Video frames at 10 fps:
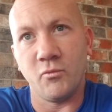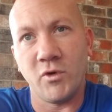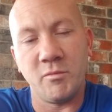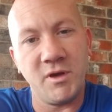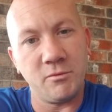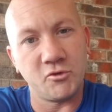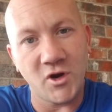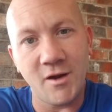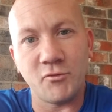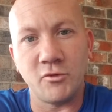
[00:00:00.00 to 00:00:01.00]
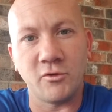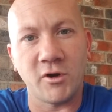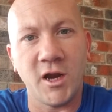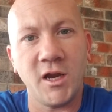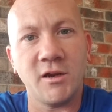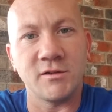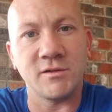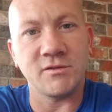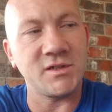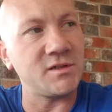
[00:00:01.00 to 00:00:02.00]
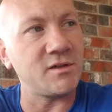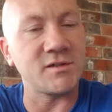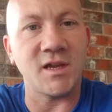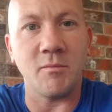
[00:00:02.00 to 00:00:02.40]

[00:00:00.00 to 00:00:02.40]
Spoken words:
when people drive through Crane can sit there and say,